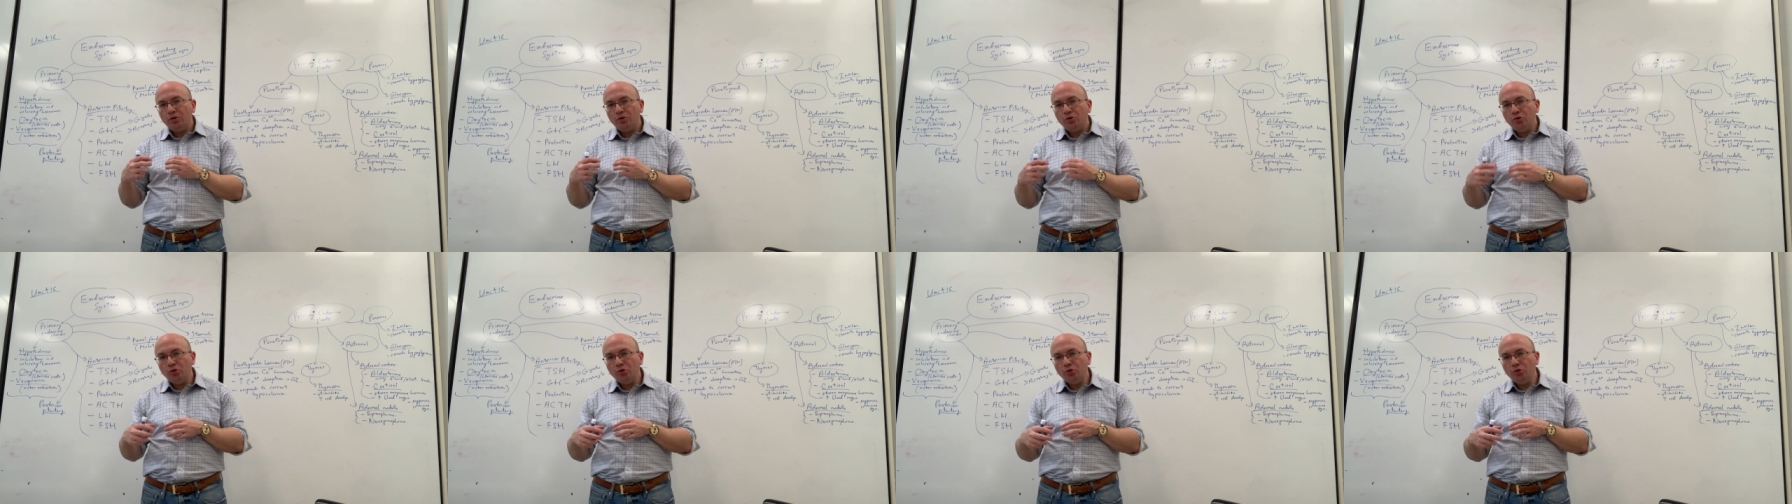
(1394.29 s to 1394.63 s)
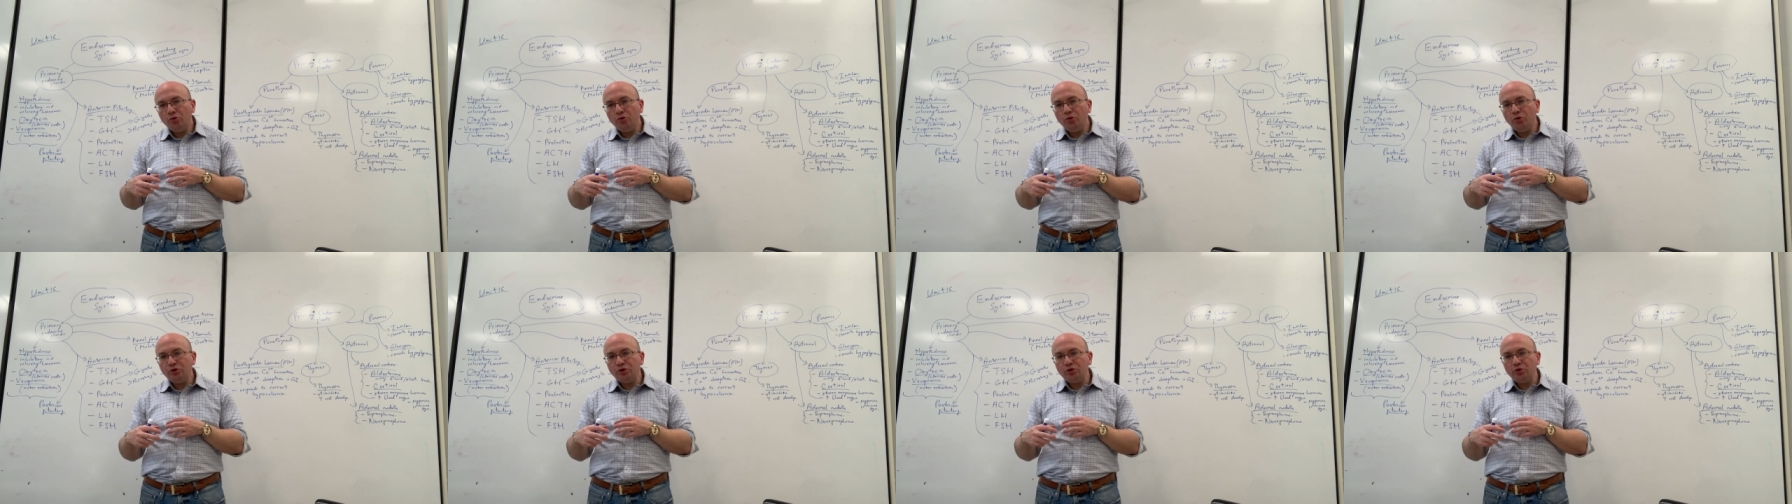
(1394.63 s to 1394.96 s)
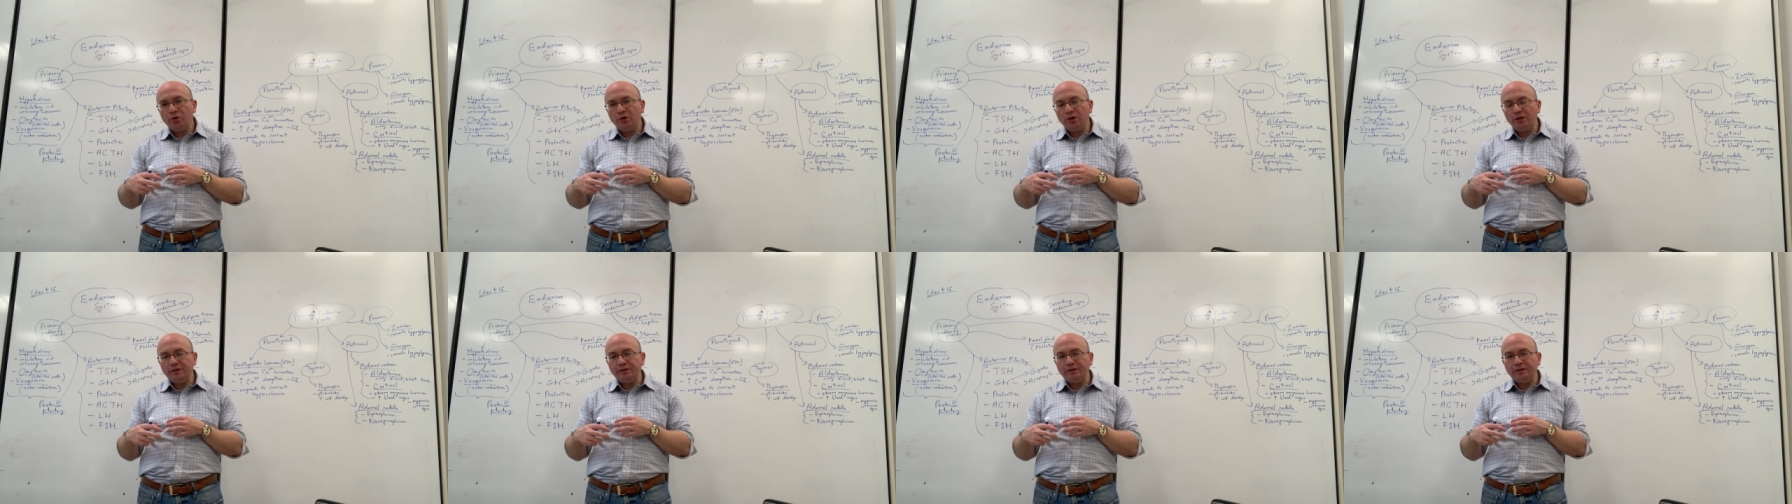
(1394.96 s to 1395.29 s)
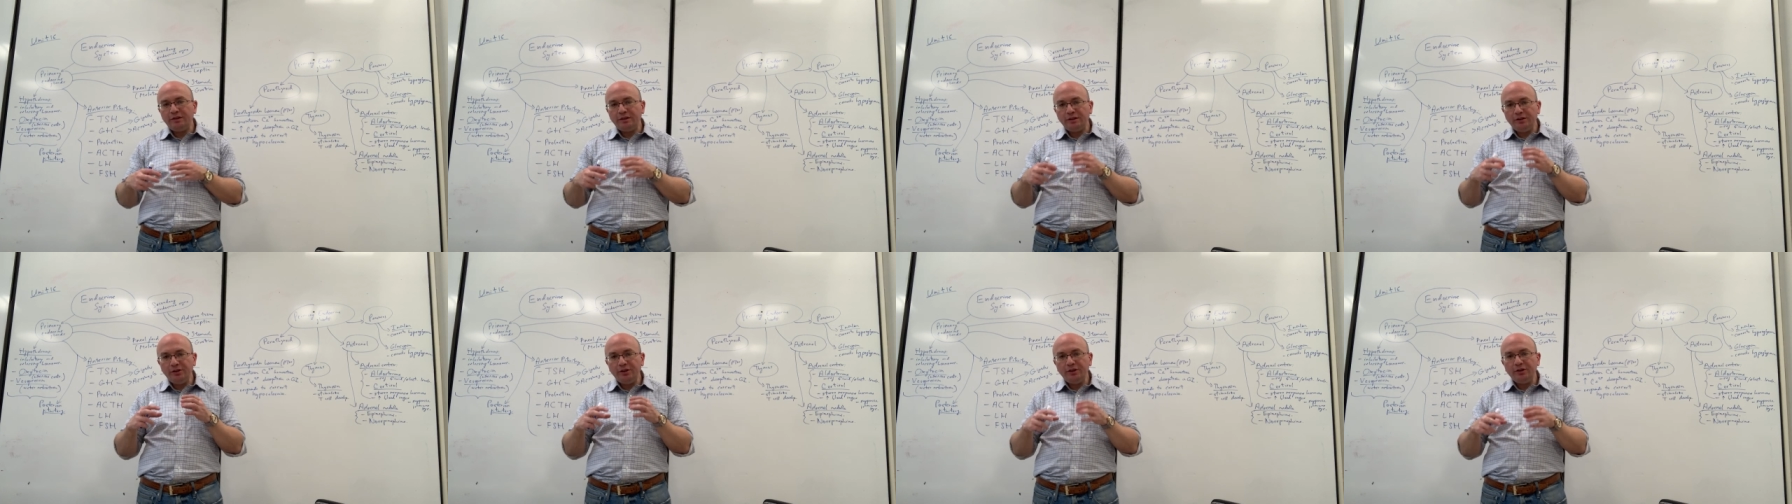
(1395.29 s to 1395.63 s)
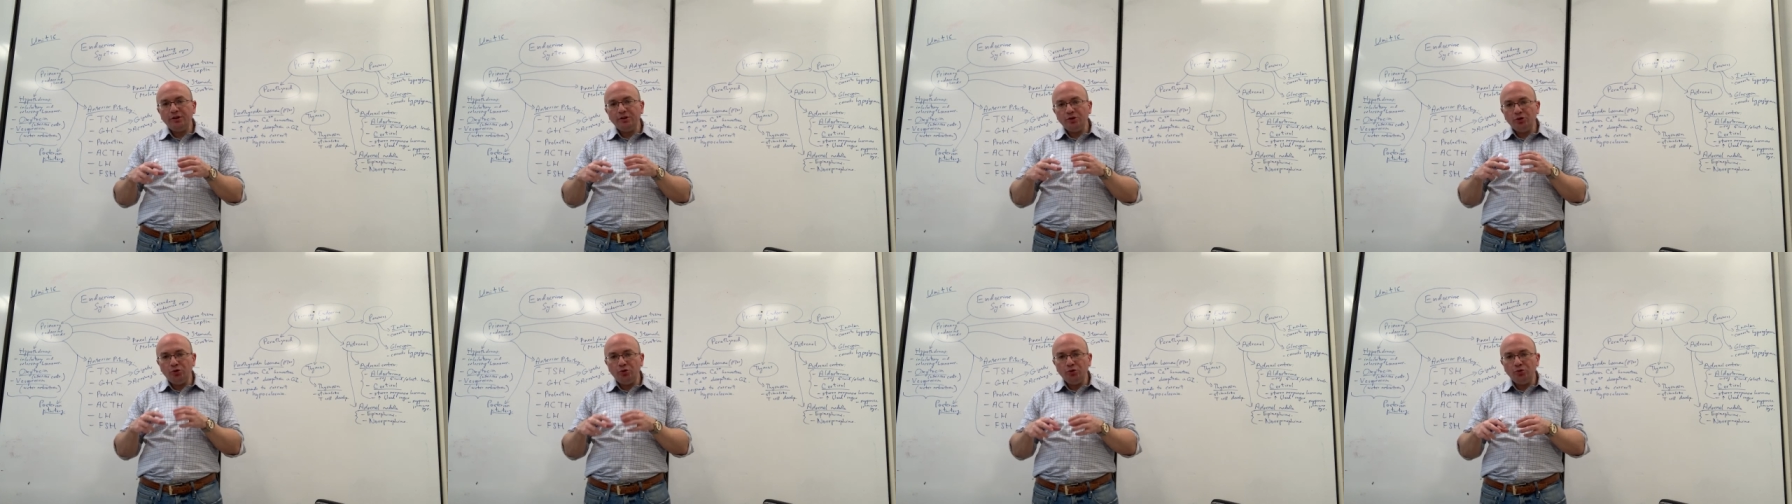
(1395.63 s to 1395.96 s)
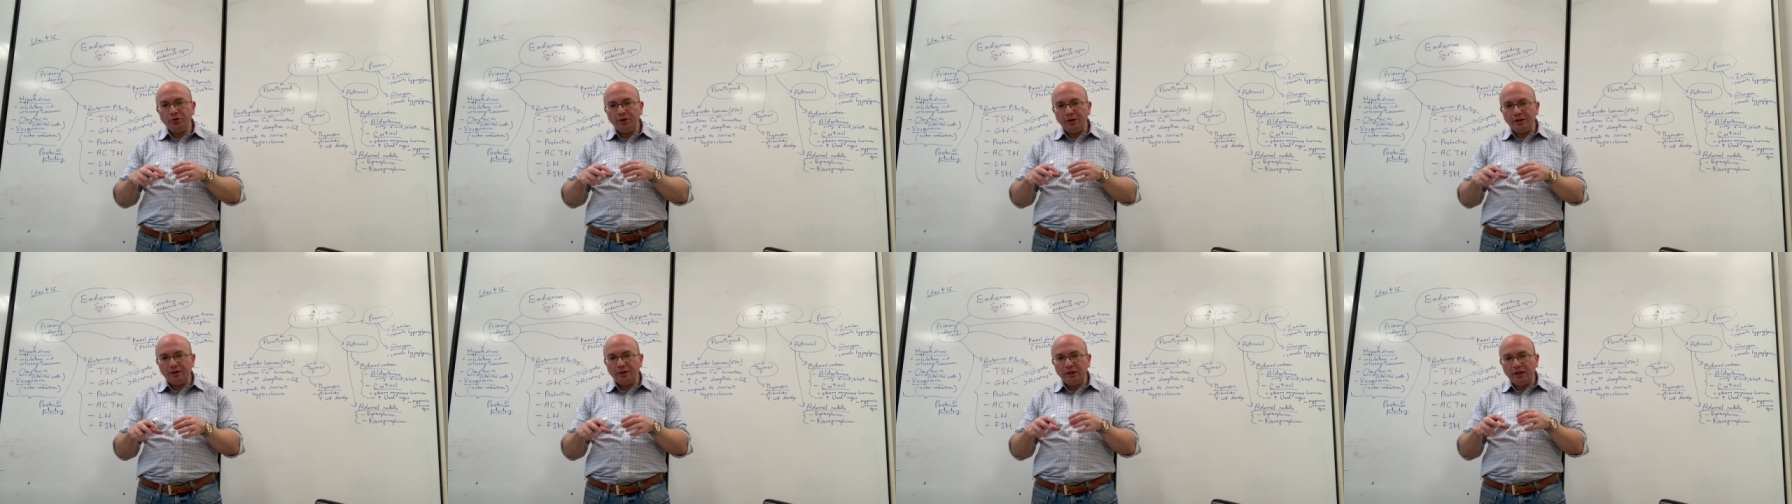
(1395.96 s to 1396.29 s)
to those organs that are needed
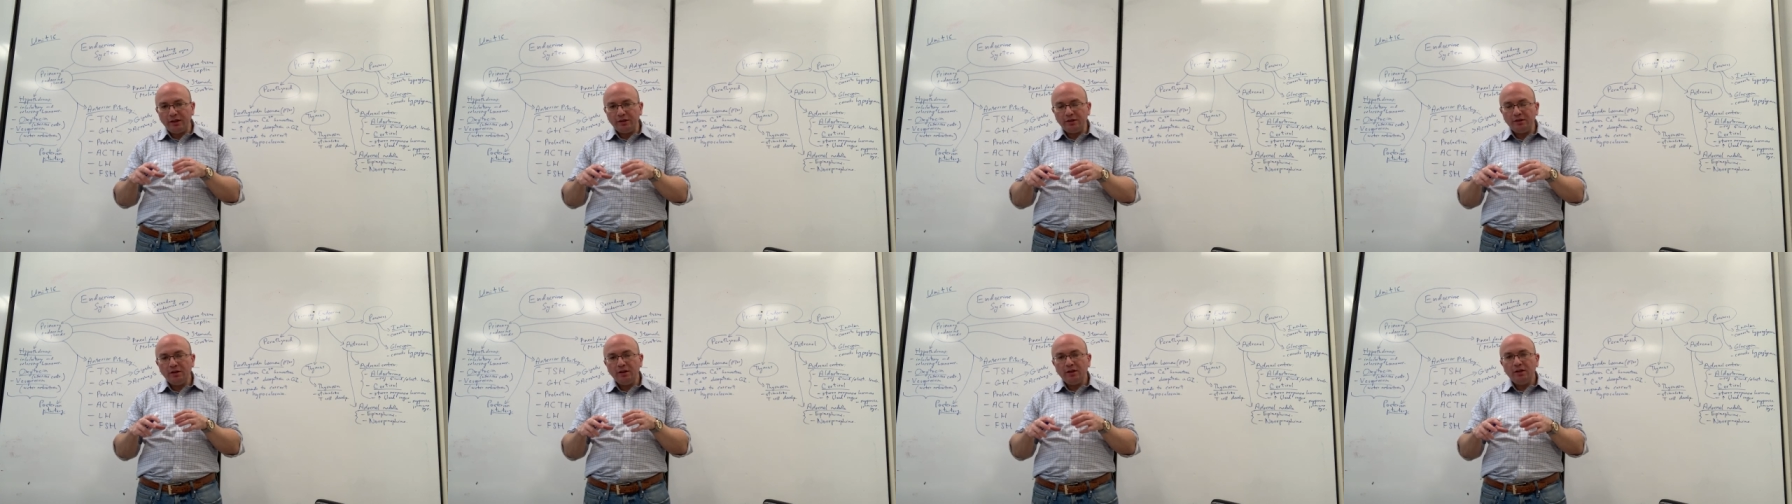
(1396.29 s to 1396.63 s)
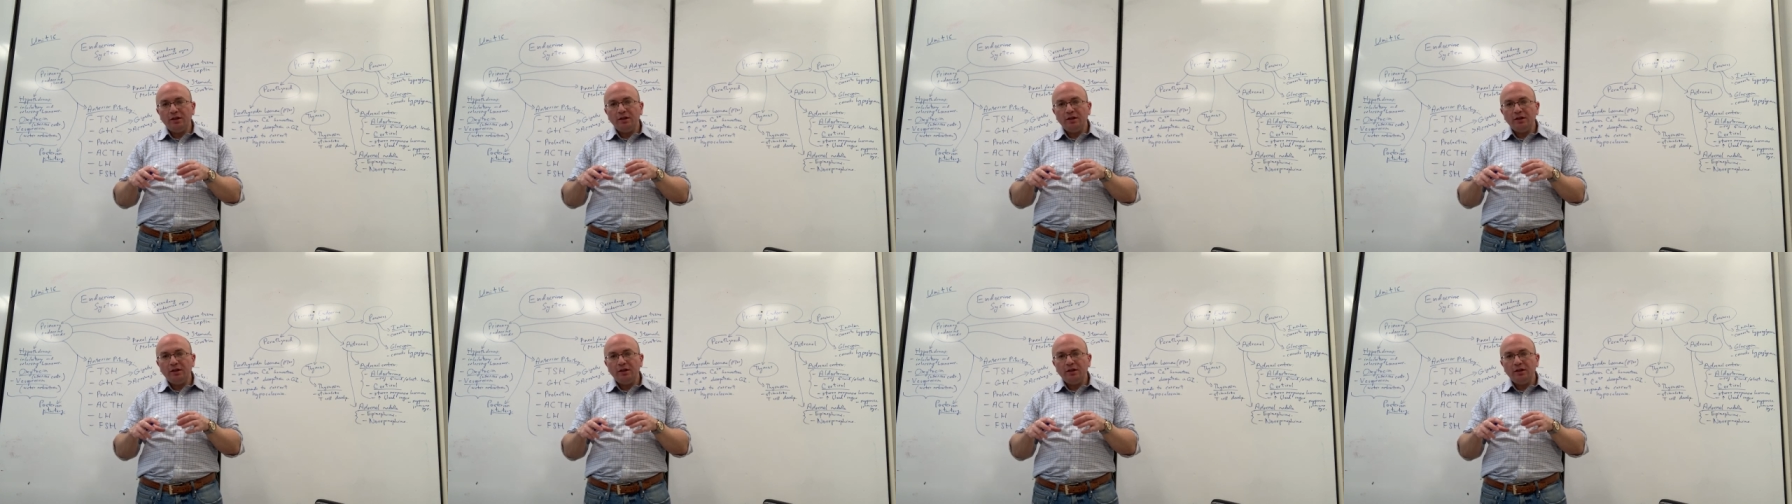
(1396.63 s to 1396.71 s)
during that